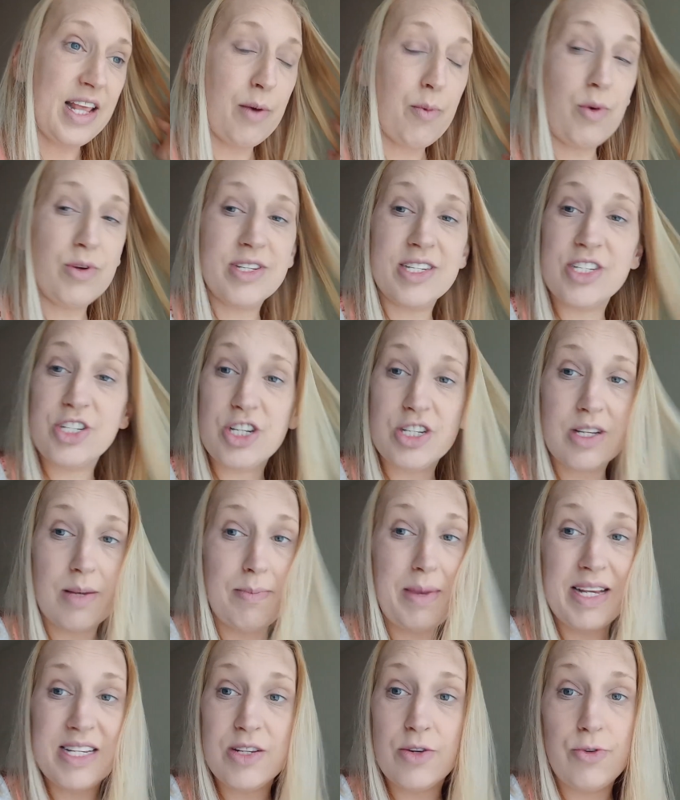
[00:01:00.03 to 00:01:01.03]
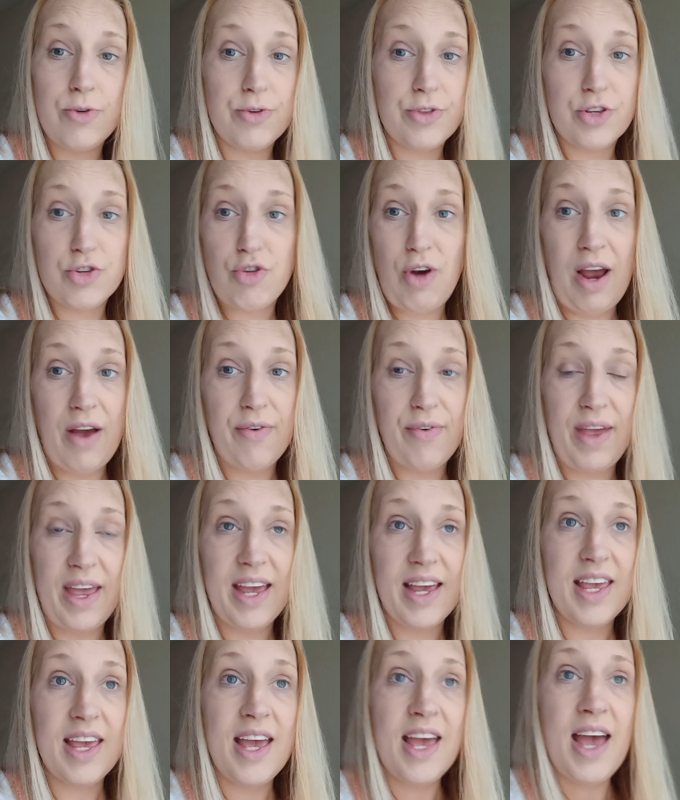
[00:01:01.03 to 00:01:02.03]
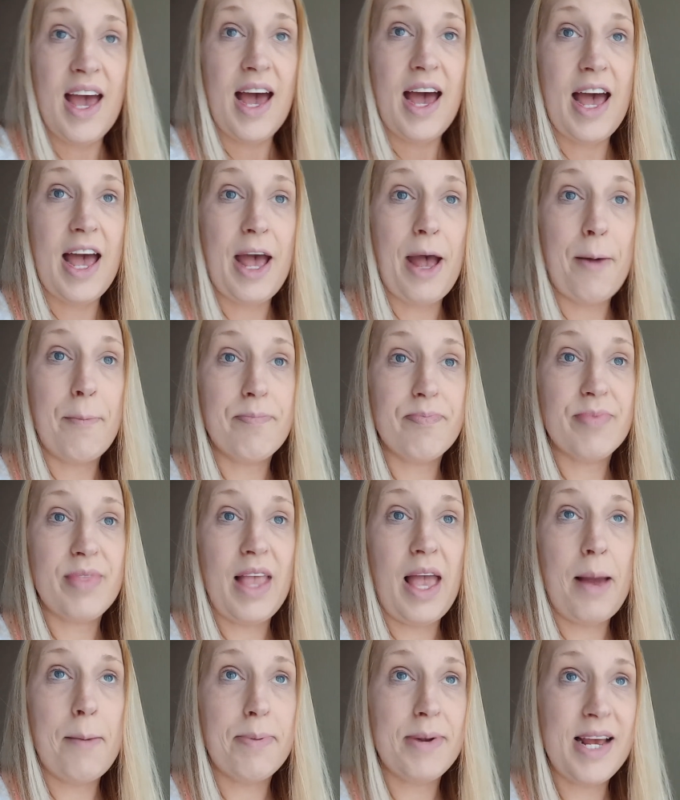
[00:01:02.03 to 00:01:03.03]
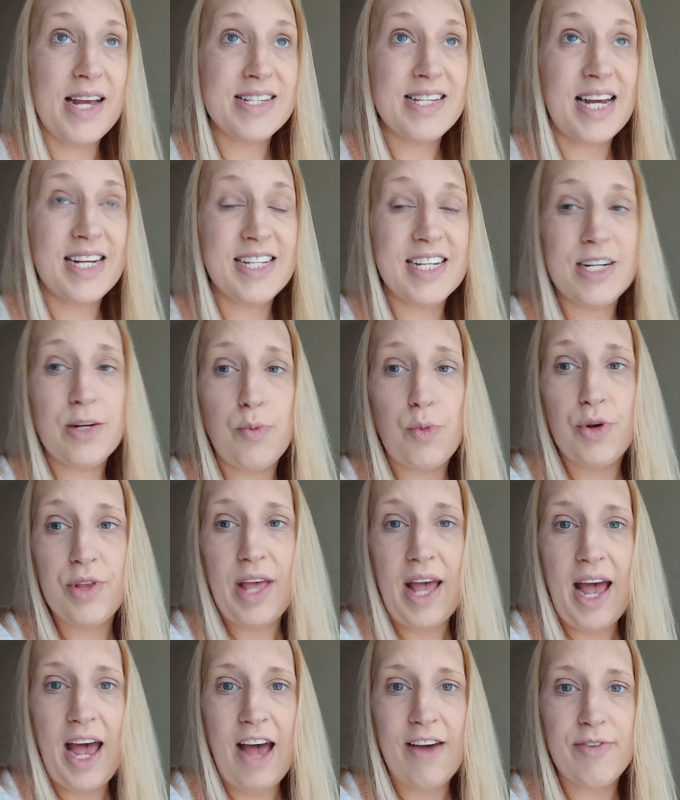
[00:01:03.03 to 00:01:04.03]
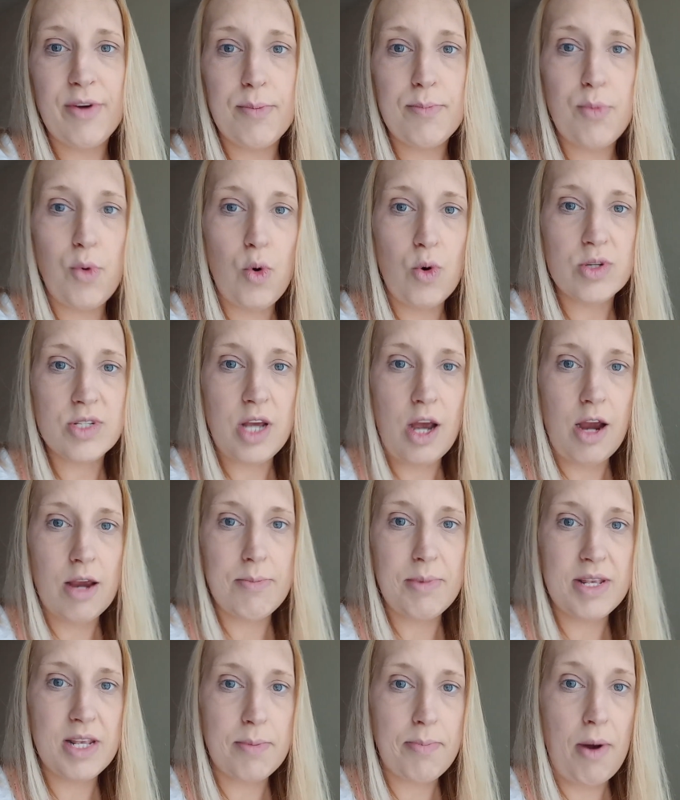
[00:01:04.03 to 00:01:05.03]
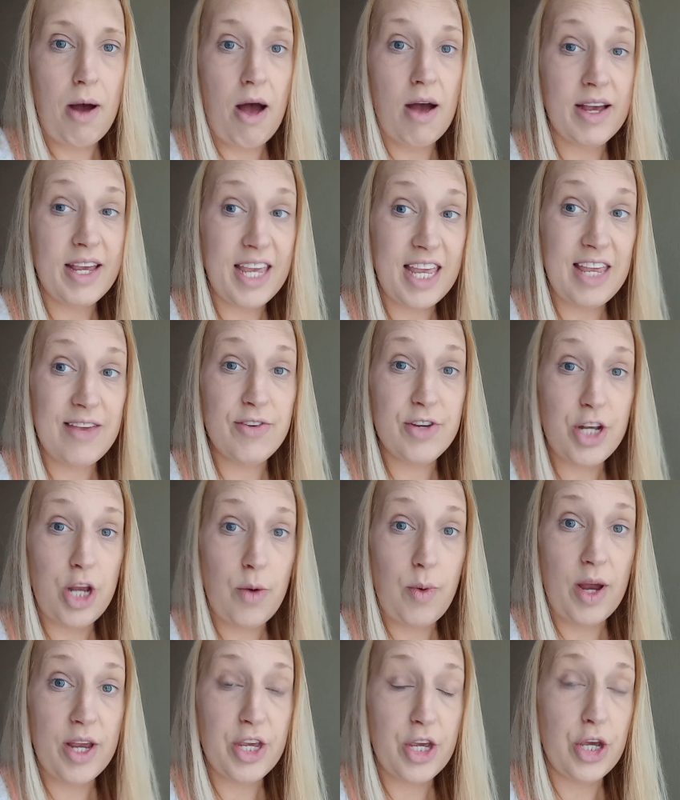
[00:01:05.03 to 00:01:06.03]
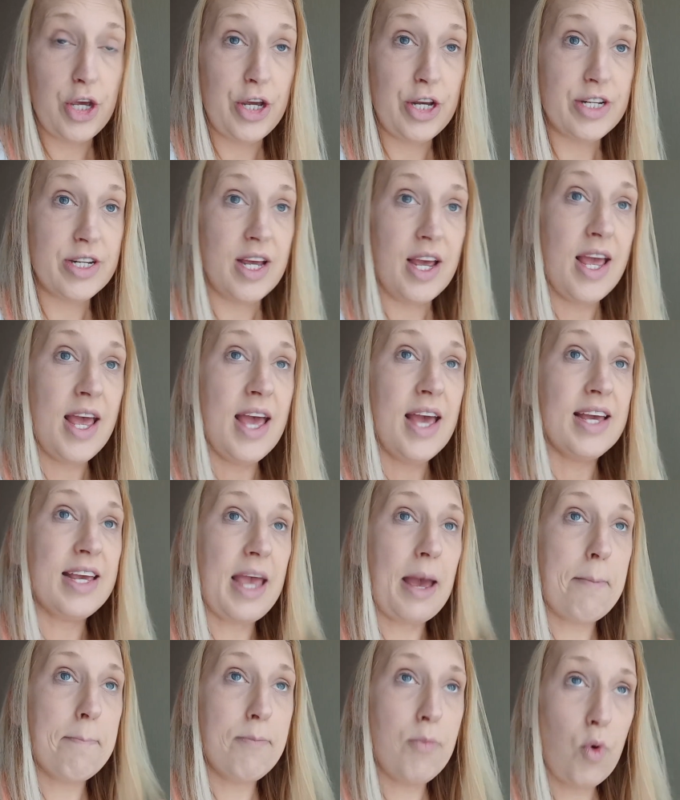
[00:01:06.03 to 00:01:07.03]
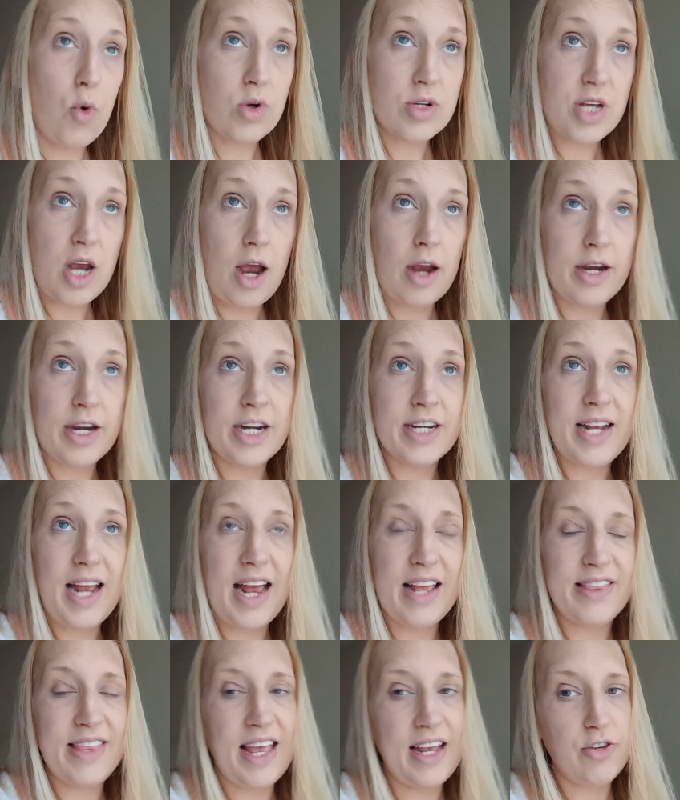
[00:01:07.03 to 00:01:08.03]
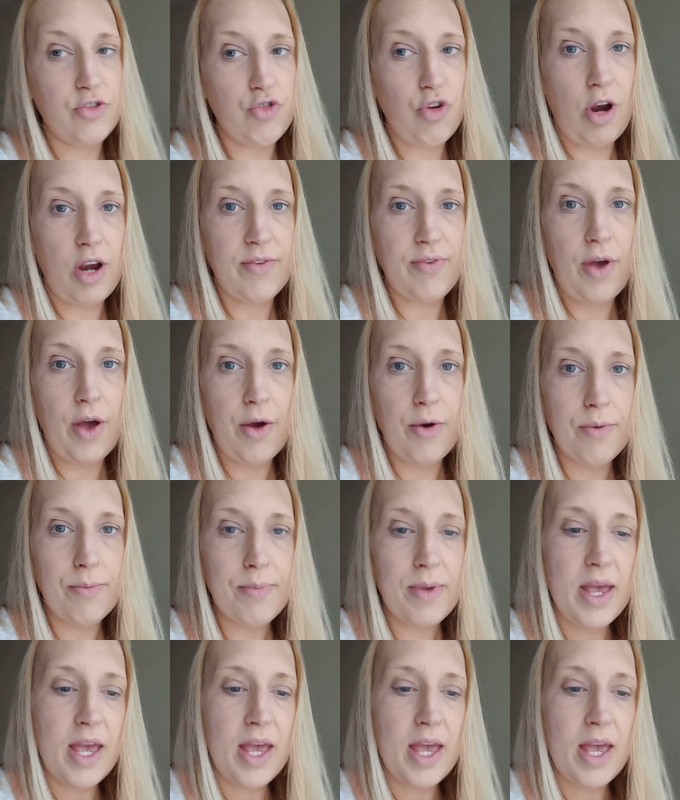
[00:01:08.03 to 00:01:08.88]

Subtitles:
wanted just to miss all the traffic. And plus I didn't want to have more time in the park, even though I could get more tired and then drive home.